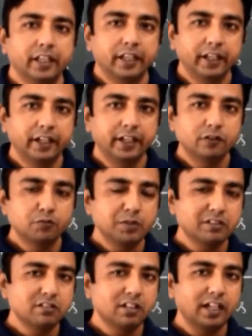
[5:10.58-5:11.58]
in a
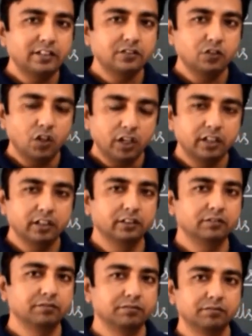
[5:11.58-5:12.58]
specialized organ,
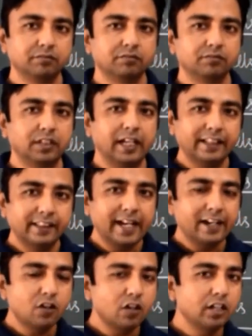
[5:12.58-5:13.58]
and
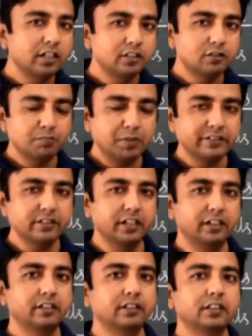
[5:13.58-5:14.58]
that organ is
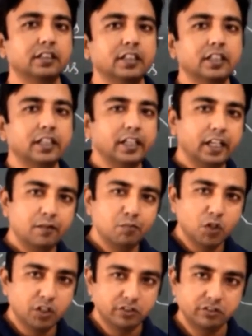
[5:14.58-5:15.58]
present in
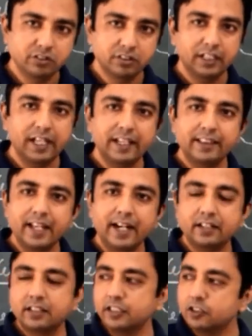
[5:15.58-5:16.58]
birds, and
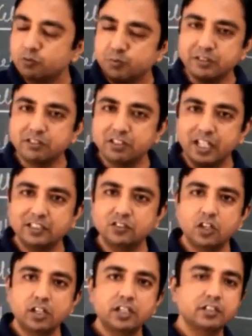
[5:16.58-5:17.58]
that specialized
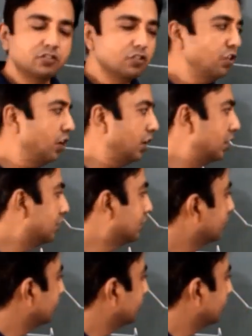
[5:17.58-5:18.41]
organ is called